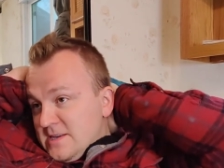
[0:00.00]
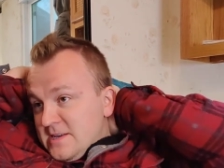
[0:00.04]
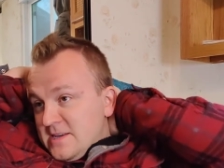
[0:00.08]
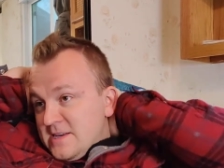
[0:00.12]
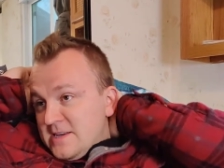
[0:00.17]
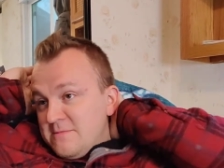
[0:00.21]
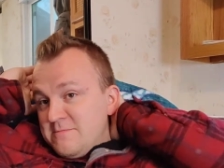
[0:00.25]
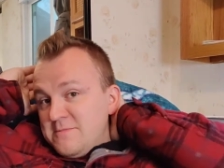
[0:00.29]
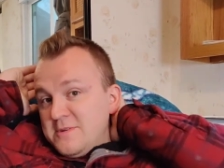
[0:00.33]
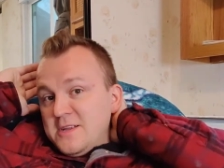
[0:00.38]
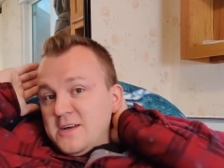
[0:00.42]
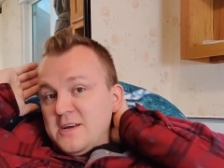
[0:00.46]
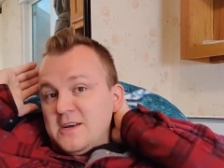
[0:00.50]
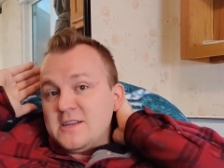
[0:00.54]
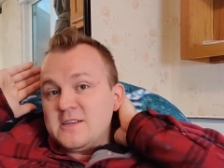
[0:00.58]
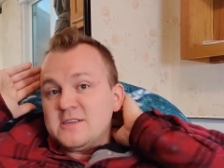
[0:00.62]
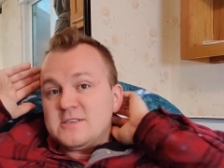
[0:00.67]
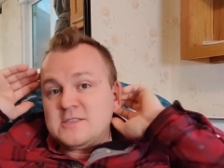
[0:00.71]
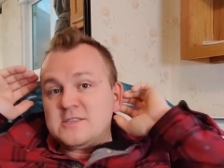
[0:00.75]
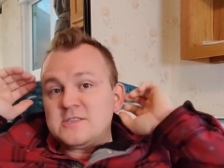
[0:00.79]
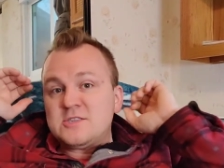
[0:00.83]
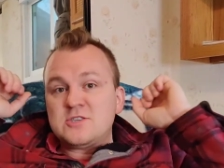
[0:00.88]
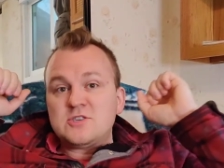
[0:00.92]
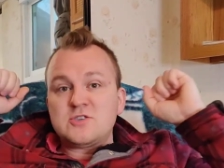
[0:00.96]
I'm not
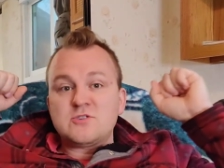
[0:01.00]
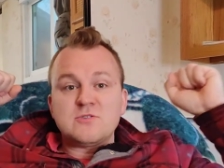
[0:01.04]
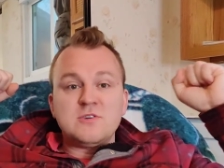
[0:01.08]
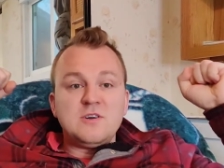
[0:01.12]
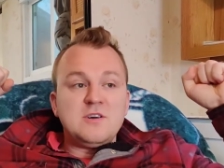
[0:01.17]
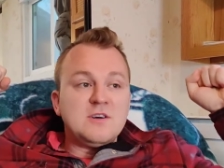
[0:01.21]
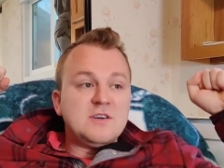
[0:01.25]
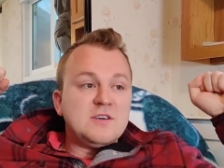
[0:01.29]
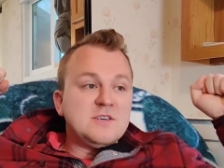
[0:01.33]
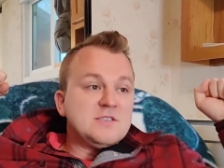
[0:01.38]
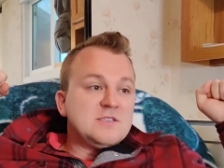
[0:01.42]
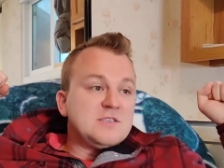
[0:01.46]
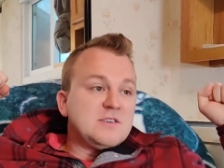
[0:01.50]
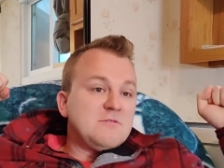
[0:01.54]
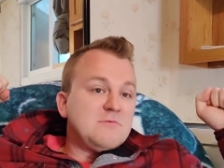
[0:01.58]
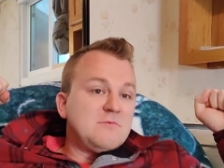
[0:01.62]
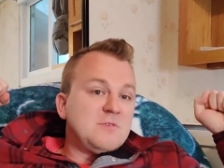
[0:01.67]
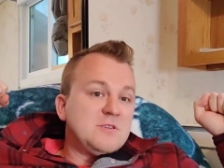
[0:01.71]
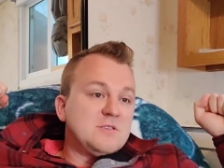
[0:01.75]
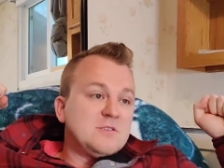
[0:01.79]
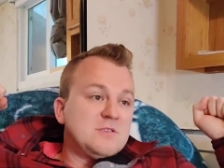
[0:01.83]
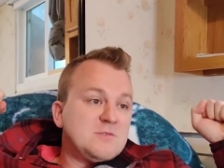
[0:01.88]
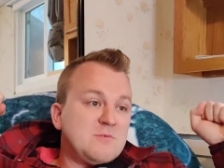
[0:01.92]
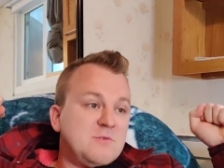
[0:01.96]
as strong as I
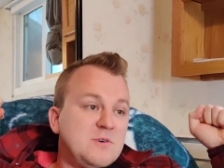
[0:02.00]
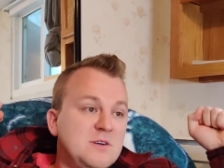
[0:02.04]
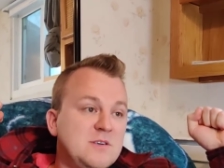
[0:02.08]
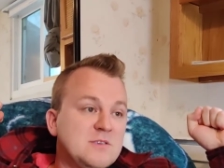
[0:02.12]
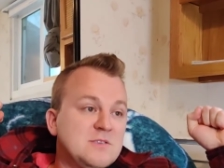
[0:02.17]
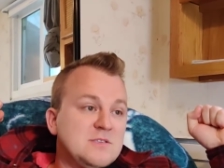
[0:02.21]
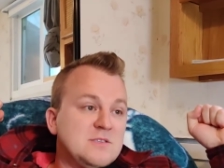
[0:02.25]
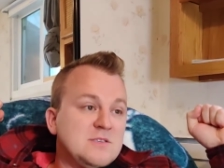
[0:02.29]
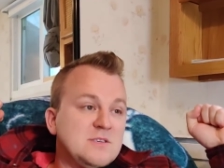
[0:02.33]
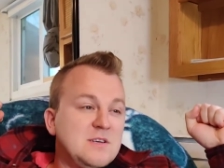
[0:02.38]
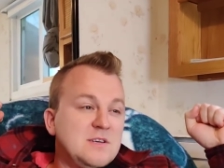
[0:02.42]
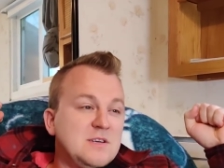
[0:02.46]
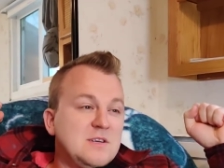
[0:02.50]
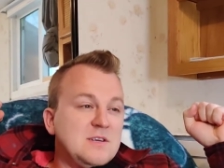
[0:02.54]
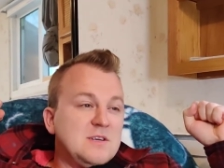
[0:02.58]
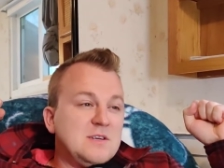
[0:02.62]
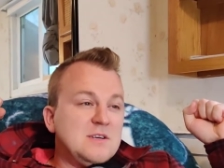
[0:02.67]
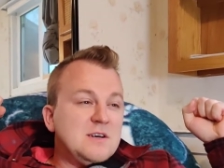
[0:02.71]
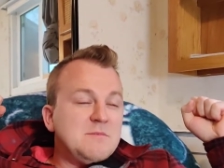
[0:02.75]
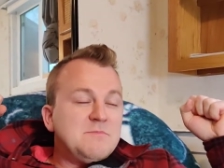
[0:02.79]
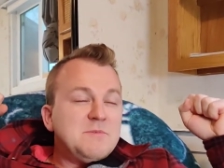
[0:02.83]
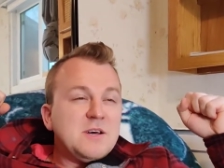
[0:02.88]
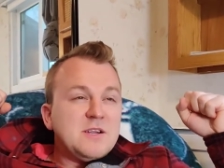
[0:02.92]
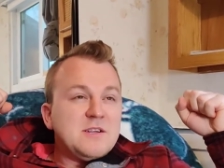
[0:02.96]
once was.
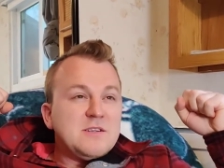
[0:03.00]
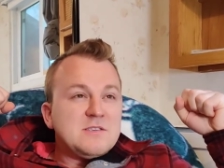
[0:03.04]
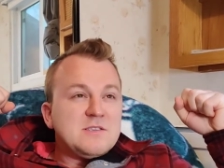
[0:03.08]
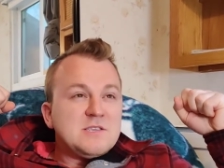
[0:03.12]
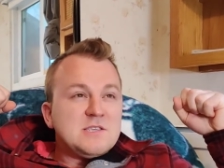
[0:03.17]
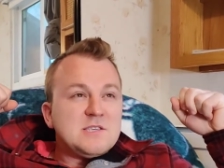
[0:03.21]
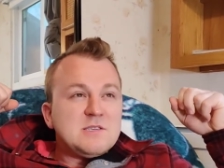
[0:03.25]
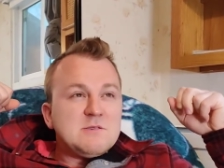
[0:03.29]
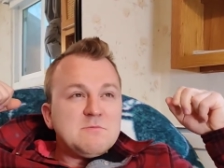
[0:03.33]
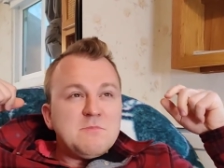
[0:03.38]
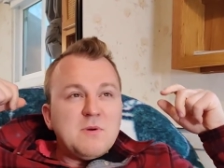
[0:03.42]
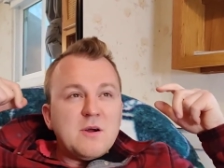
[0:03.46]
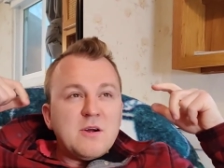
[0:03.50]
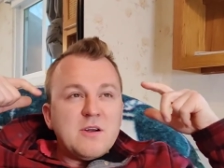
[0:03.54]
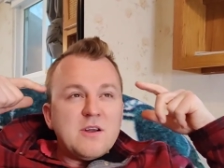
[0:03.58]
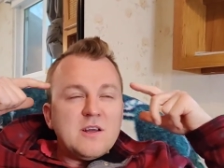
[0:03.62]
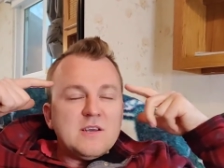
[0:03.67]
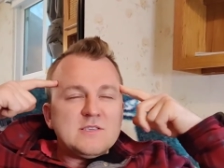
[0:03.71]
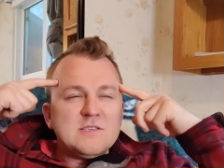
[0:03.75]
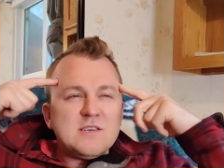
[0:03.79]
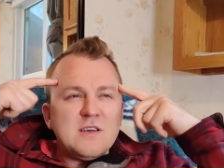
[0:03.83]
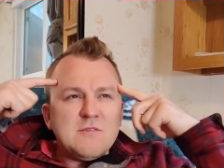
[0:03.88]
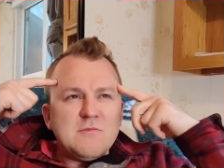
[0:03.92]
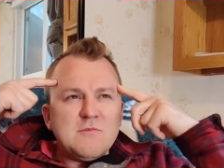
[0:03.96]
I'm not as smart
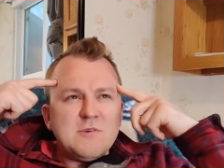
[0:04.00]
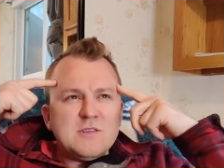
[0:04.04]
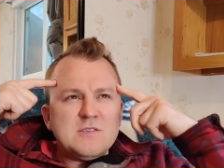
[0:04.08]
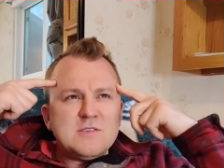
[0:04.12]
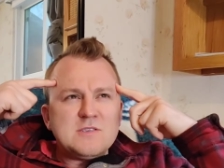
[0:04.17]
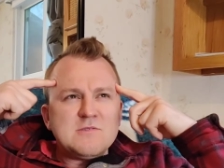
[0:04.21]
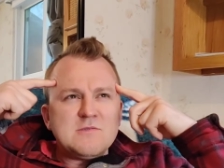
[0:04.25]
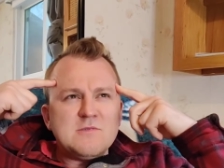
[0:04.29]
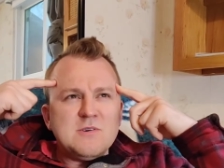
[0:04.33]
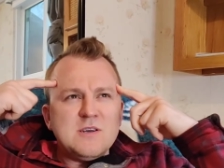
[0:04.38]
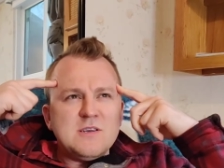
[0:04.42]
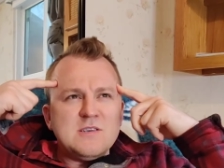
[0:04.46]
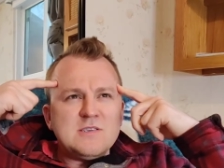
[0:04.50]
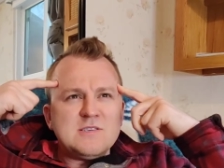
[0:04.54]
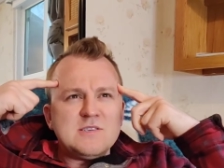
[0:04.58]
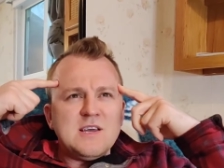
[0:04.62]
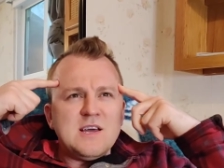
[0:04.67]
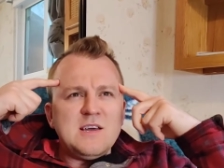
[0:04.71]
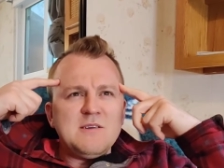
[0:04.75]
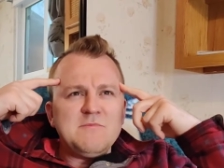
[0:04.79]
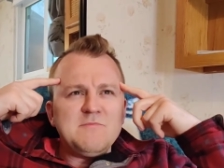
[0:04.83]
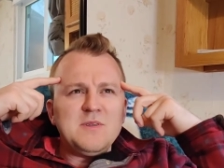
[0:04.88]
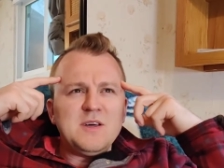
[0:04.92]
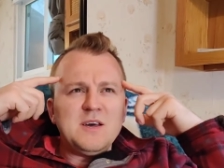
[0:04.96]
as I once was.
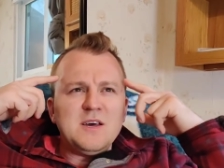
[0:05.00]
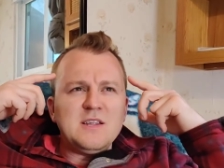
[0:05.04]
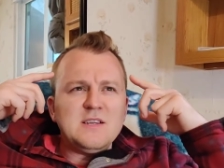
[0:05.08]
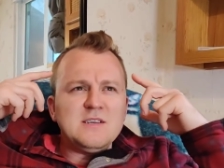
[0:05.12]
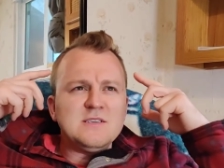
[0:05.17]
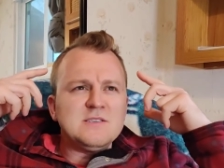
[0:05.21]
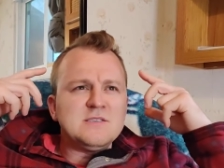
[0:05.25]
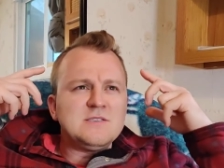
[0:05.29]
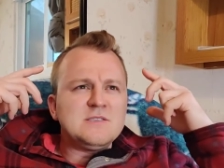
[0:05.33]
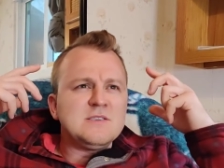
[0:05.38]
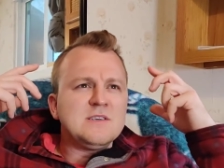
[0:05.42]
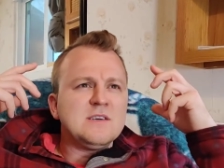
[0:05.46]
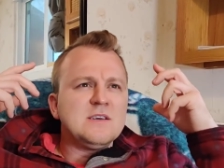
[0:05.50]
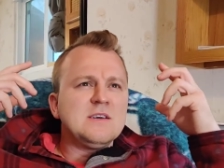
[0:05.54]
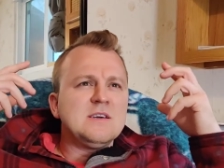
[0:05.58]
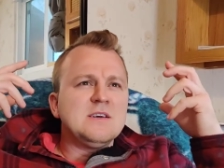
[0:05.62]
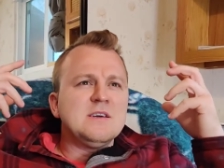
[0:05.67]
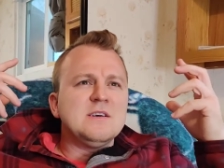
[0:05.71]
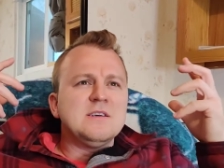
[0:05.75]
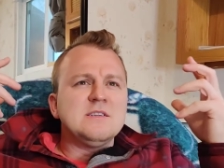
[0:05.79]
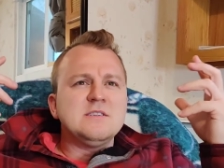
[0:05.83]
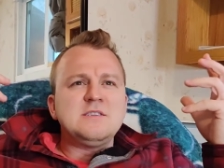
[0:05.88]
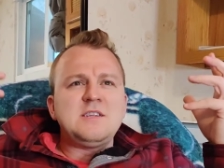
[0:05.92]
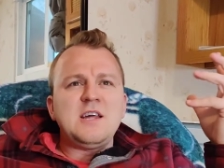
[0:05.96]
I'm not as
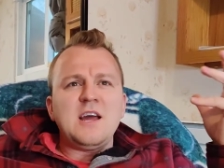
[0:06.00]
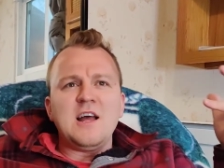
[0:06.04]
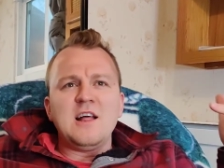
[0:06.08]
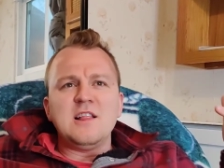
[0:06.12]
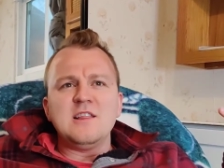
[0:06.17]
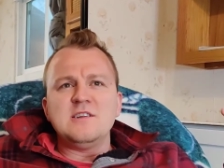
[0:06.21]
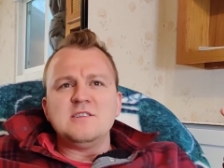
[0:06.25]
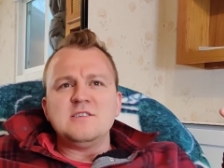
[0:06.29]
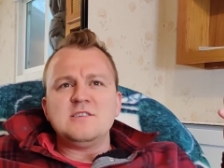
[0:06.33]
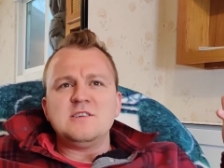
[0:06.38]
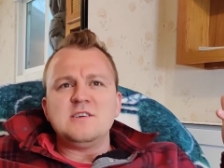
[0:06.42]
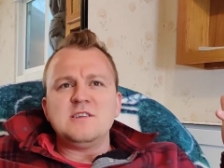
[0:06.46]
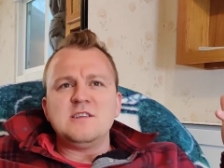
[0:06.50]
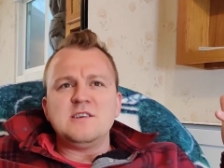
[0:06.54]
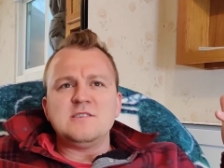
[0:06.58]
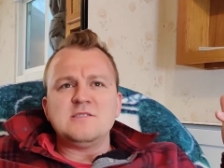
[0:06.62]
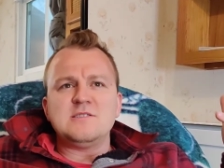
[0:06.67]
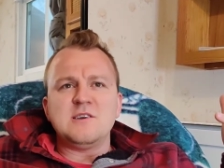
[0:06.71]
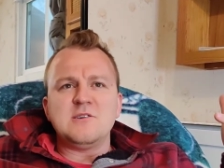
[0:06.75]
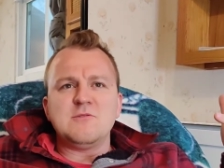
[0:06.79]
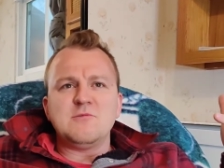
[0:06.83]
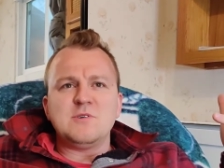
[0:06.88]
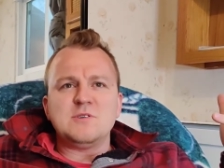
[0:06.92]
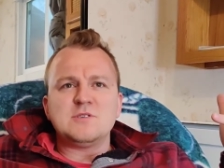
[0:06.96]
talented
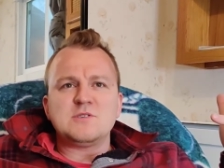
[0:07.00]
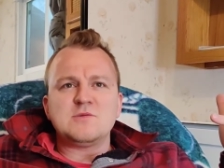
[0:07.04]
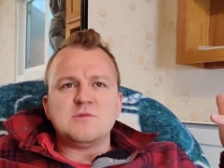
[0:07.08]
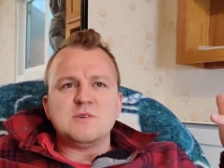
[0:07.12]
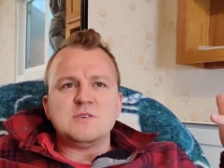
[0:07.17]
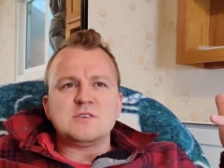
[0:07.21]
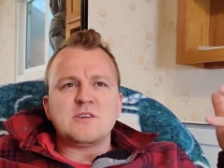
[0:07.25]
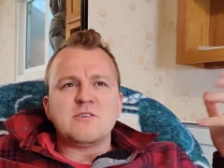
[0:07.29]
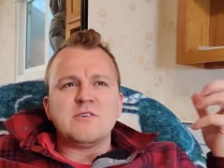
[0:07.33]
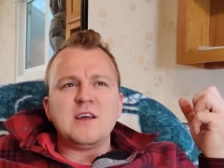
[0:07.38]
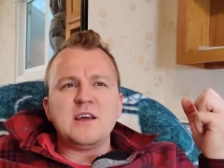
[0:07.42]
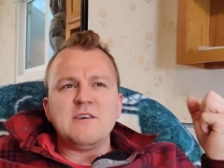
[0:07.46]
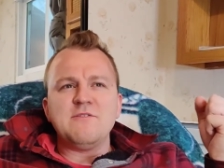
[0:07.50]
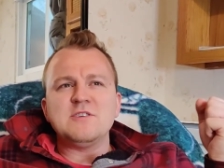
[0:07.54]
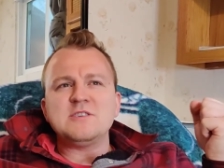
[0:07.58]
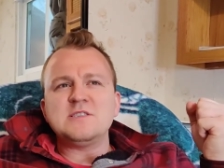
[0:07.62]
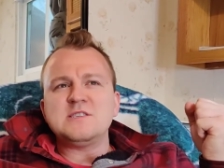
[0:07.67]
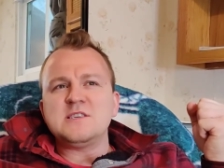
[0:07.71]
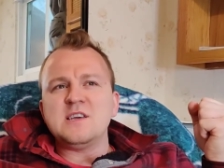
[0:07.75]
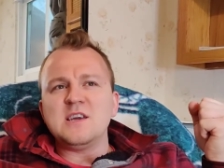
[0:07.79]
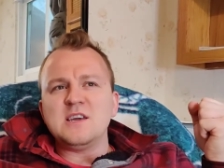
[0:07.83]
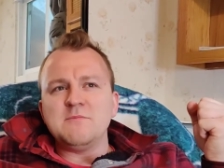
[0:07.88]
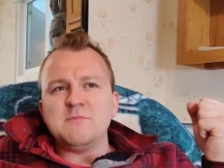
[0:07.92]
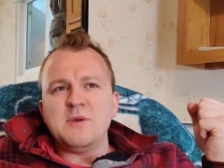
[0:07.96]
as I once was. I don't have the
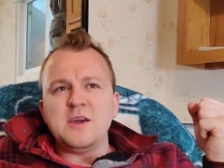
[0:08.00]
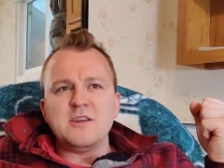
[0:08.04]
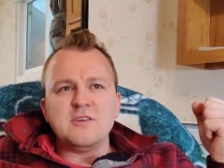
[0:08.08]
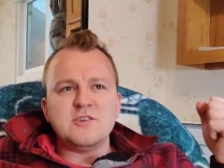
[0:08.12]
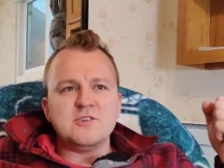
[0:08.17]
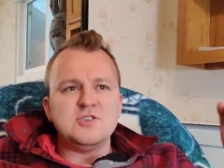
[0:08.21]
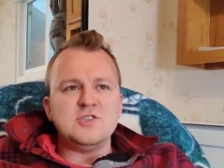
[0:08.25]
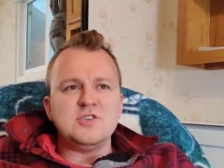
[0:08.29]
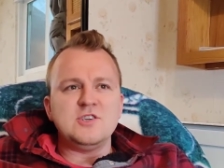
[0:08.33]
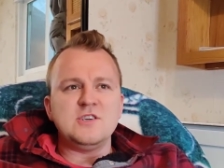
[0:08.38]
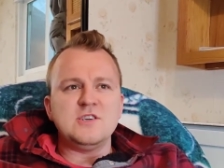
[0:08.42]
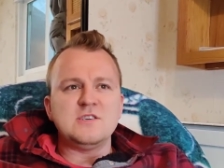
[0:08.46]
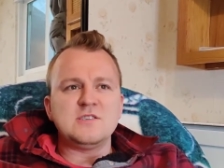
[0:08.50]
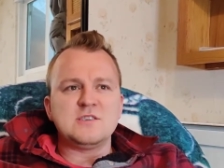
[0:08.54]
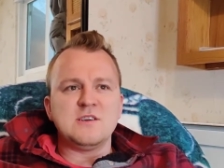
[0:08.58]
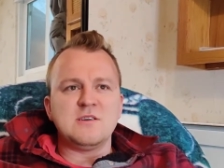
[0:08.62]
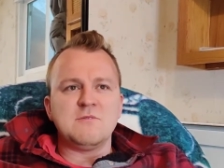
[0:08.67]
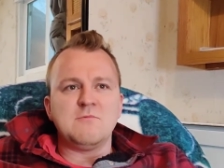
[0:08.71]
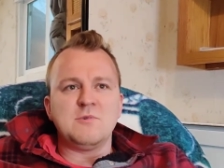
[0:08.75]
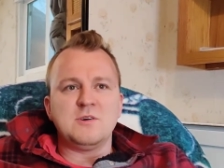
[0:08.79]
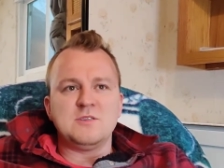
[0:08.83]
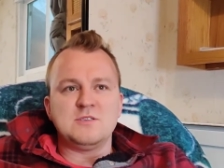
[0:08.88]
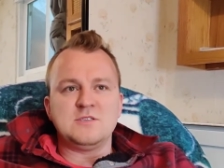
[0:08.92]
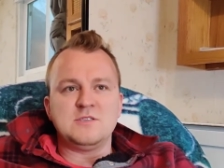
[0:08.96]
same energy as I
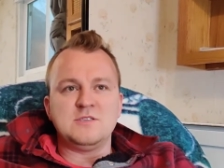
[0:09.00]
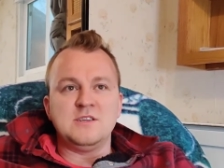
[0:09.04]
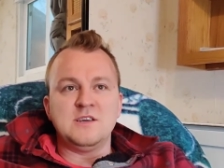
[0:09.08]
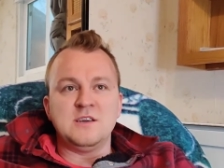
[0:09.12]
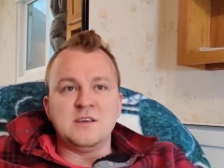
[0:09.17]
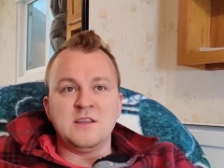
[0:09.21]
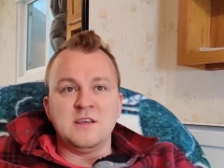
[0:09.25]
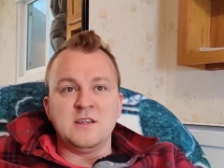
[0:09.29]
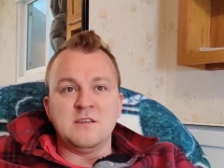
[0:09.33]
once did.